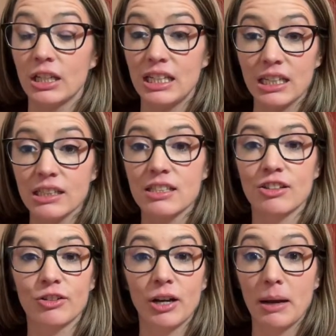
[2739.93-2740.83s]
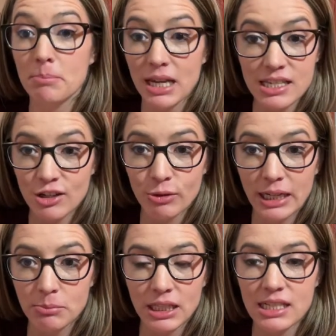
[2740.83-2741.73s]
eat amazing
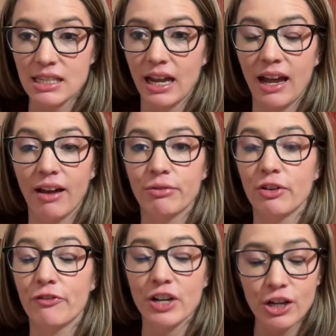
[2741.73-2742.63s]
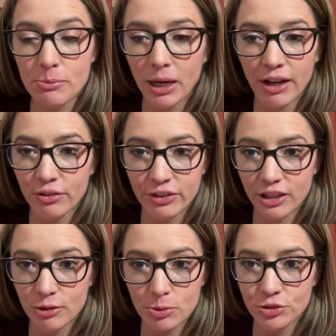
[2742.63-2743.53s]
red meats that have very
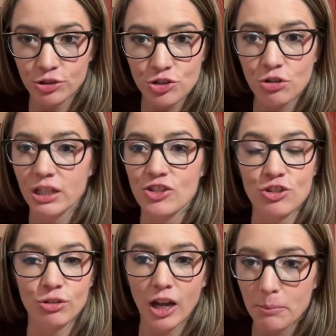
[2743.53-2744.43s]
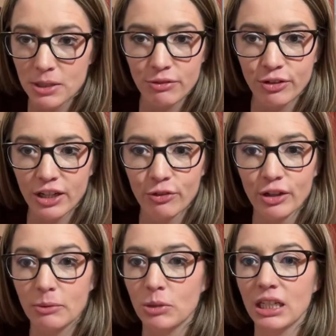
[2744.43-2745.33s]
bioavailable nutrients. Do not be afraid of
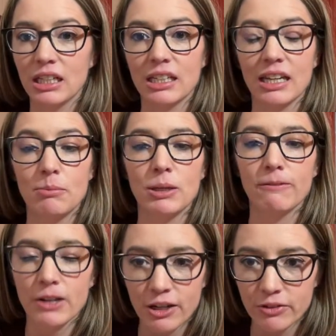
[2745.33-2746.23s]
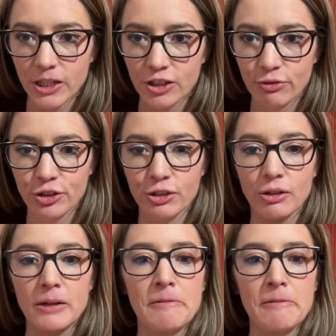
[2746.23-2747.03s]
red meat. It can be very, very good for you.